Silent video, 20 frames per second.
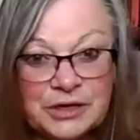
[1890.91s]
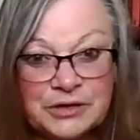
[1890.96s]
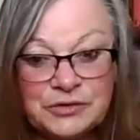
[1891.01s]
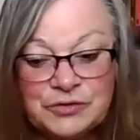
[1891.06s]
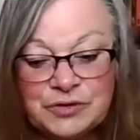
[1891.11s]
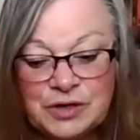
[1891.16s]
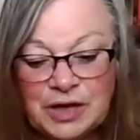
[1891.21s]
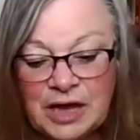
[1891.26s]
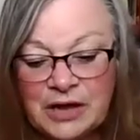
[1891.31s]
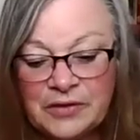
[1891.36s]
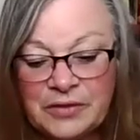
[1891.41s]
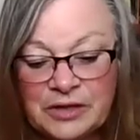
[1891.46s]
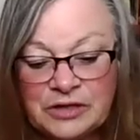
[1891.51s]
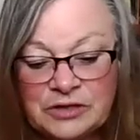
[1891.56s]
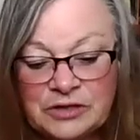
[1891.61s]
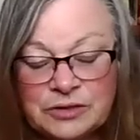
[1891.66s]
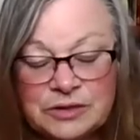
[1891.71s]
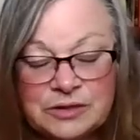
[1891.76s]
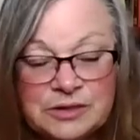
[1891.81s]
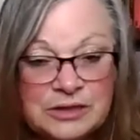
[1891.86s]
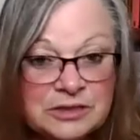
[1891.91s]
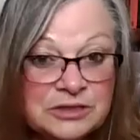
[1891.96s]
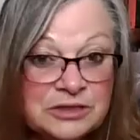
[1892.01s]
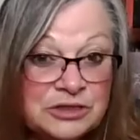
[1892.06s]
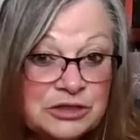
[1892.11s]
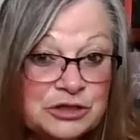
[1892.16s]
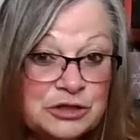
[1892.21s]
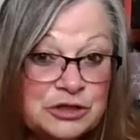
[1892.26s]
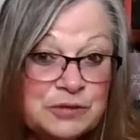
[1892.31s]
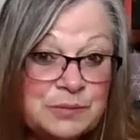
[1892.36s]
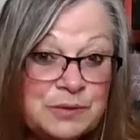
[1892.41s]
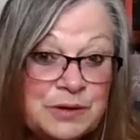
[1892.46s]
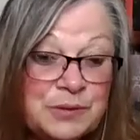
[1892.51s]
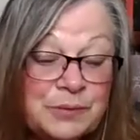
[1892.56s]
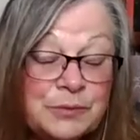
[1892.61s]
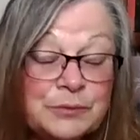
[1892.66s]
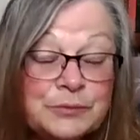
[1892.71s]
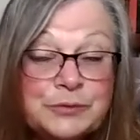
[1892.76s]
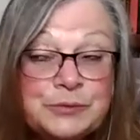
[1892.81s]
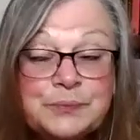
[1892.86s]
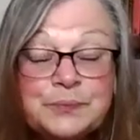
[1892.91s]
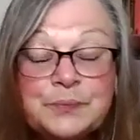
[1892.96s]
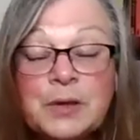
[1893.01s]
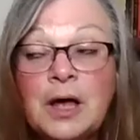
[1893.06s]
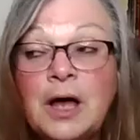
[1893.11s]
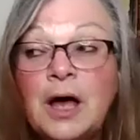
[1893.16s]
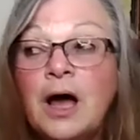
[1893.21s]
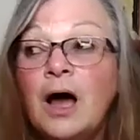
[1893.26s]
country how they treat the Indigenous peoples.